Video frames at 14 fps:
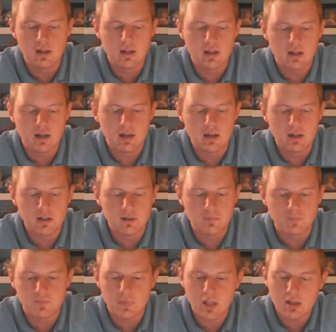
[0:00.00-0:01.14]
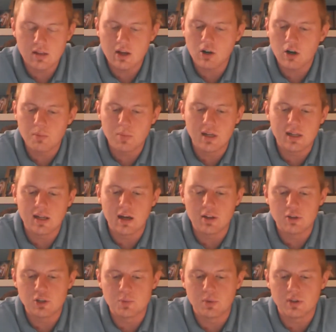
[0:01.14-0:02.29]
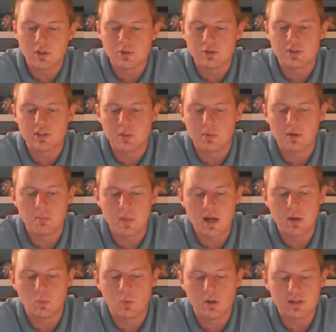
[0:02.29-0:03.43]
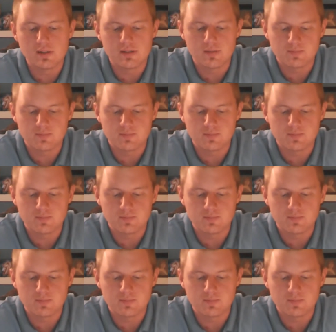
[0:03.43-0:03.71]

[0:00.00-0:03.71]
There are many others, but those are some of the main ones.